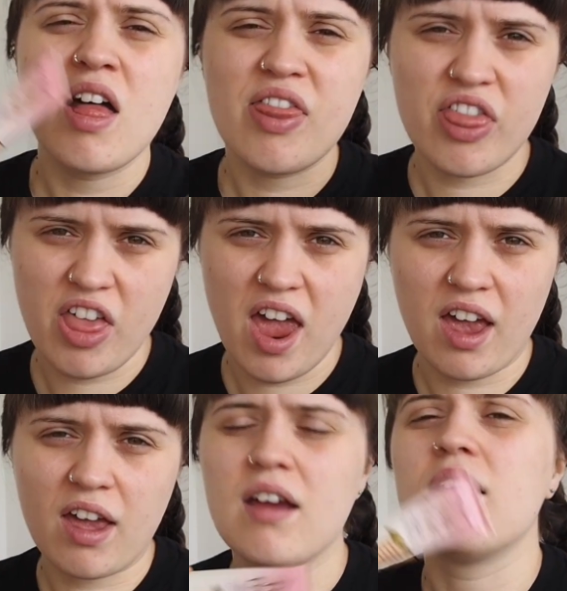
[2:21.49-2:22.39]

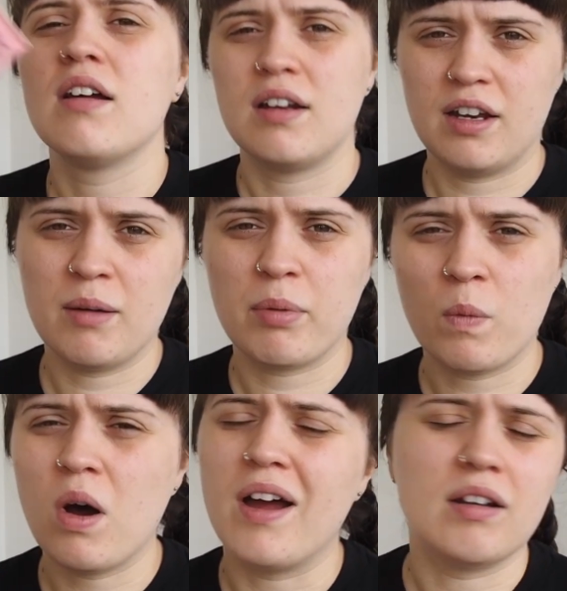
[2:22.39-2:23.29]
thing number
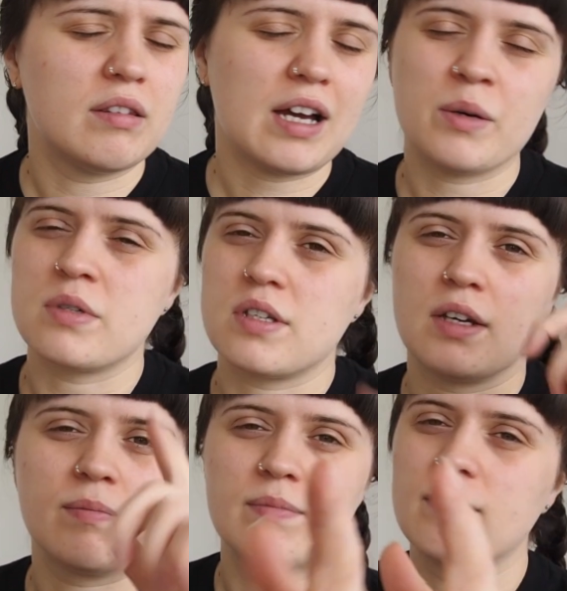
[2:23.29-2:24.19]
one, that was
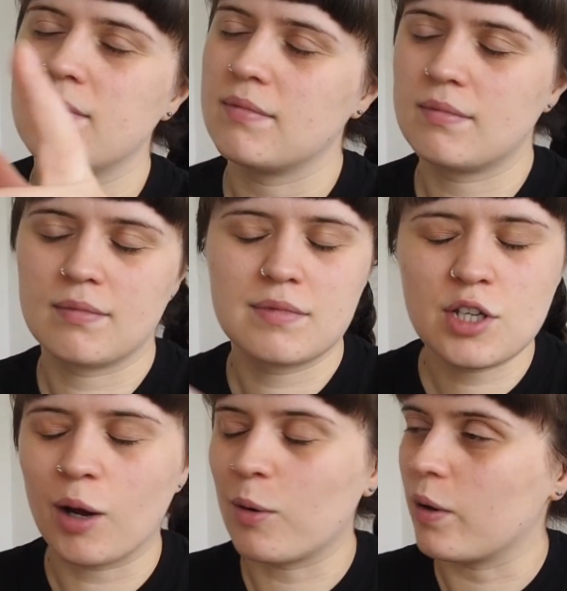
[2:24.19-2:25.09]
a
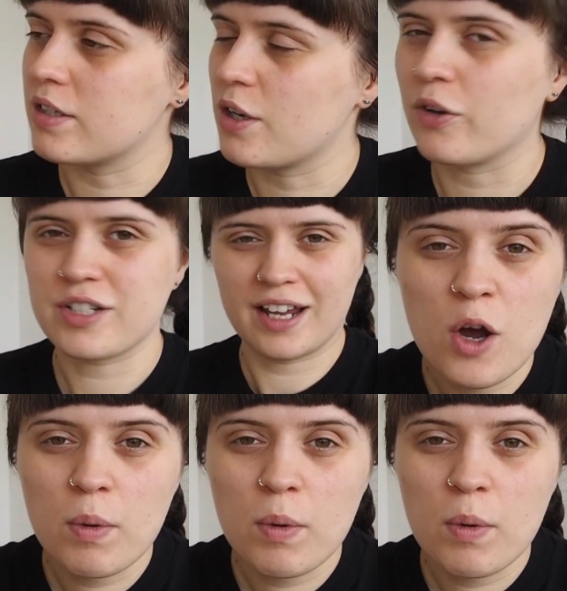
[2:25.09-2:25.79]
top quality content.